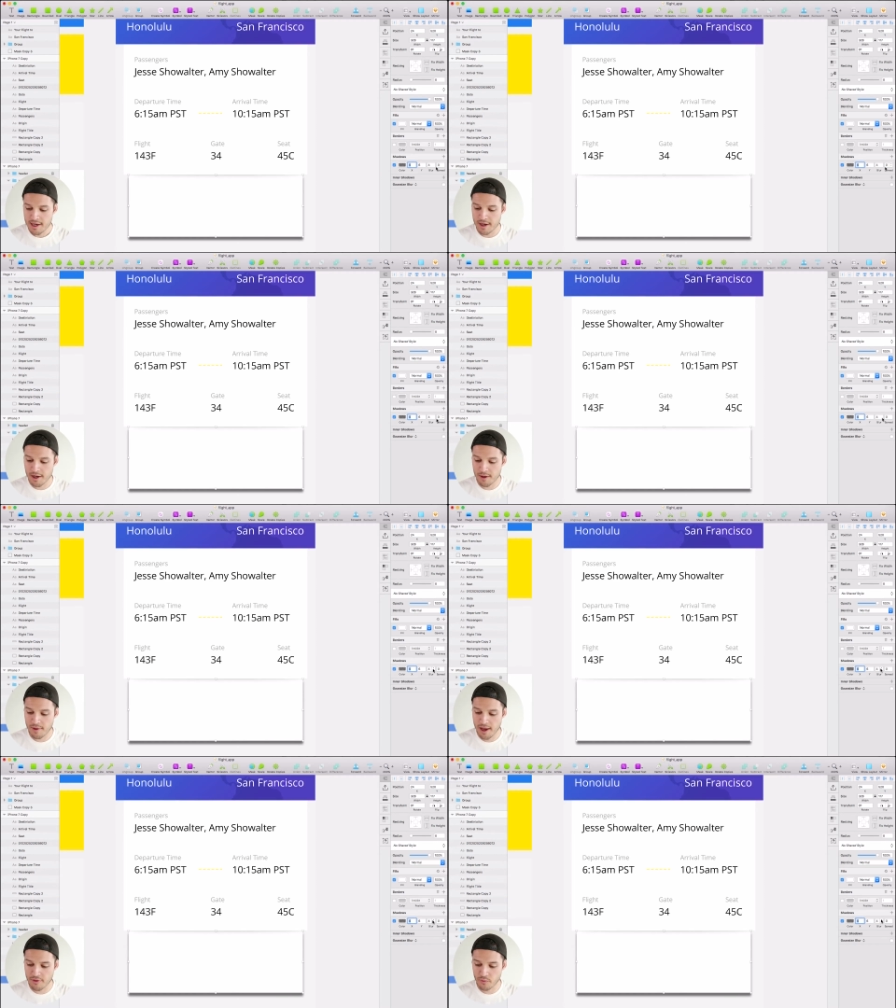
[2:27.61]

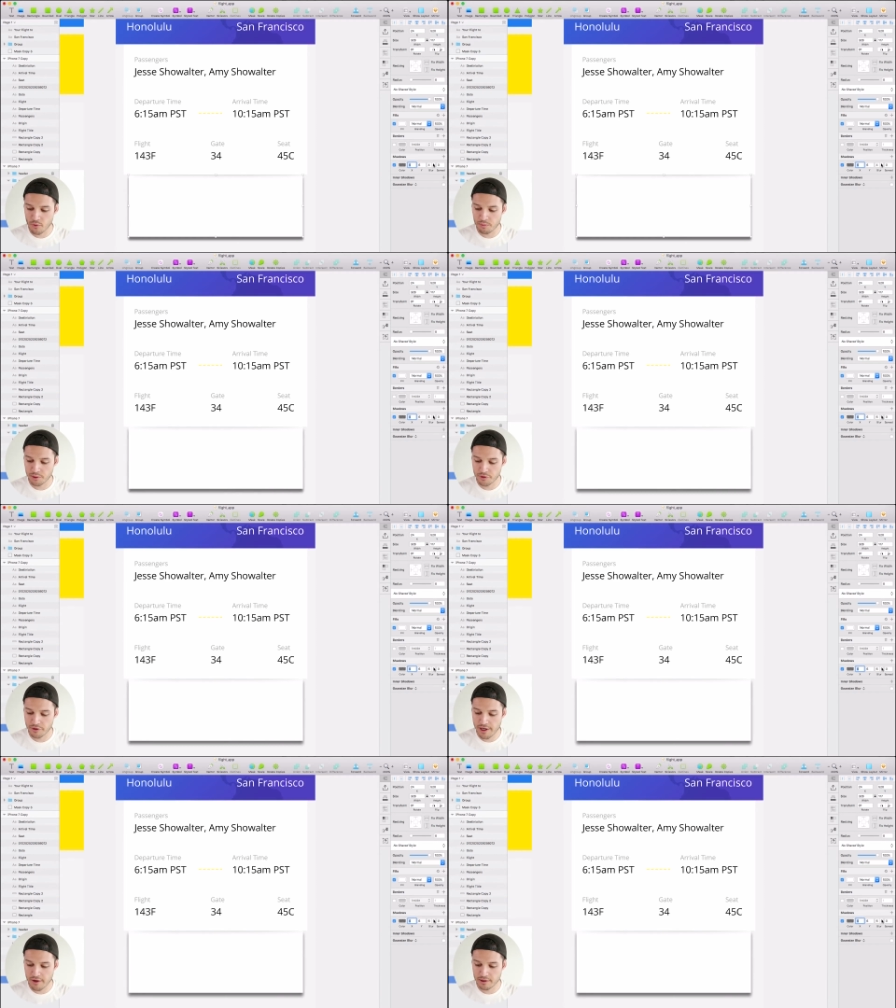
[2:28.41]
um, and then we'll
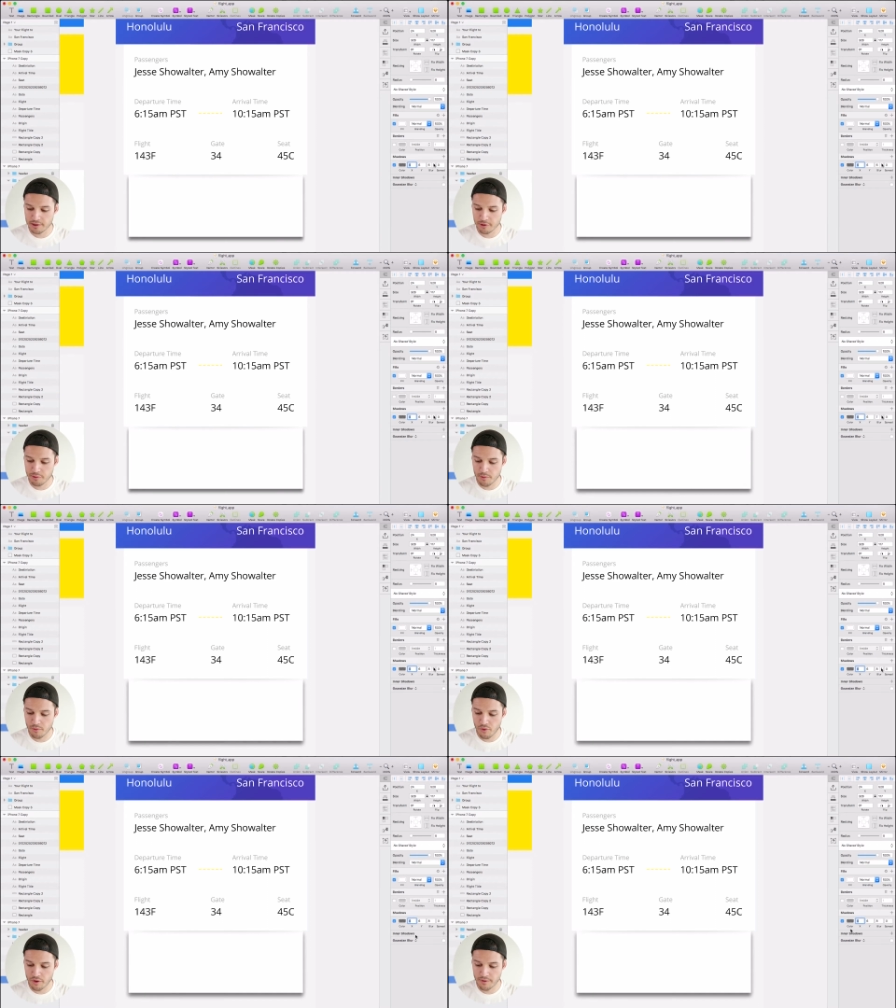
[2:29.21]
blur it out a little bit
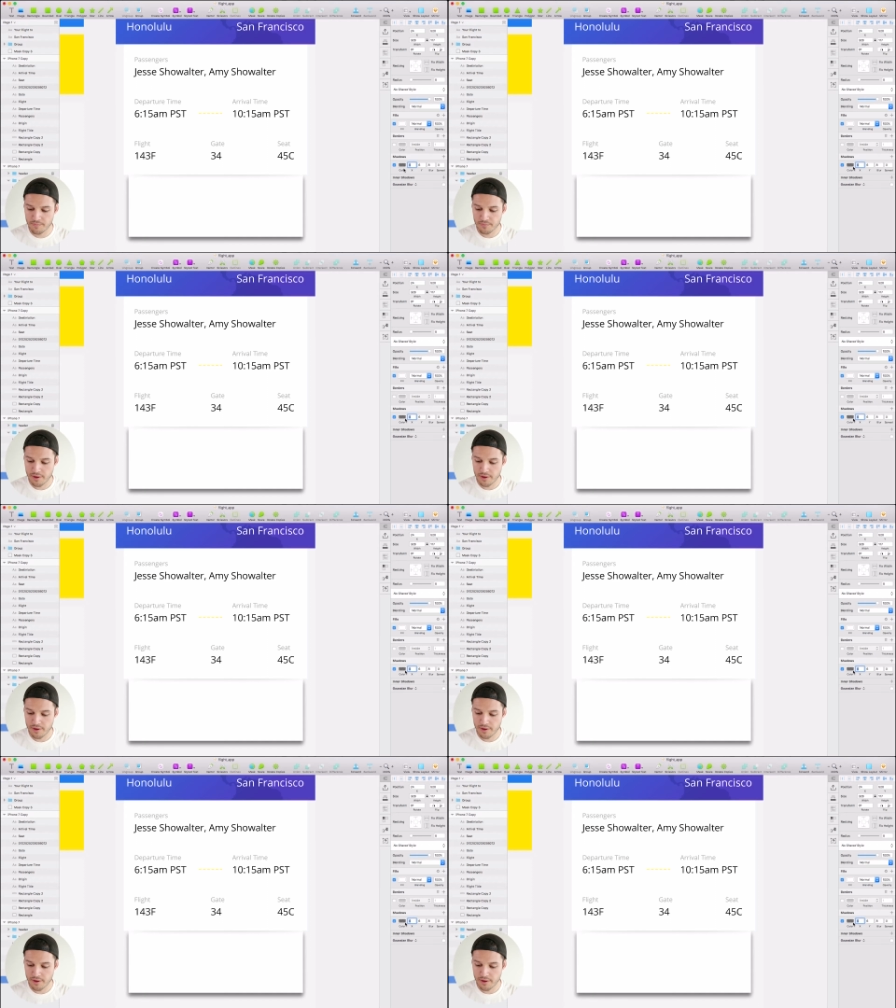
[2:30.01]
more,